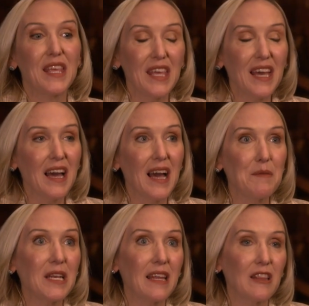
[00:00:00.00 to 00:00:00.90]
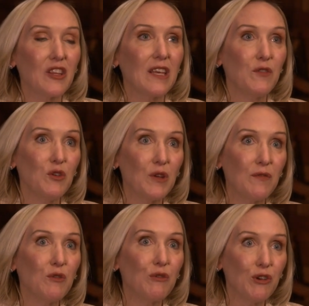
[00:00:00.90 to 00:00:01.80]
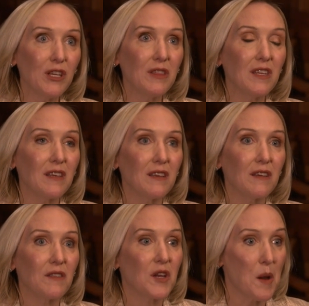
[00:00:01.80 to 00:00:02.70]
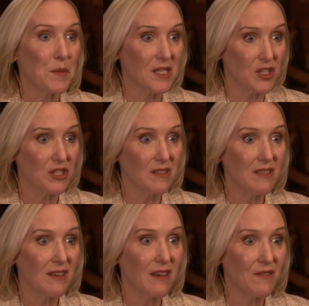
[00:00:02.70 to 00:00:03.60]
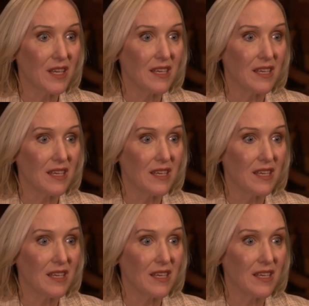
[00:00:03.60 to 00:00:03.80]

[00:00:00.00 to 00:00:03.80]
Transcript: yeah, I yeah, mean, I, you have. If you, if you look at the the composition of the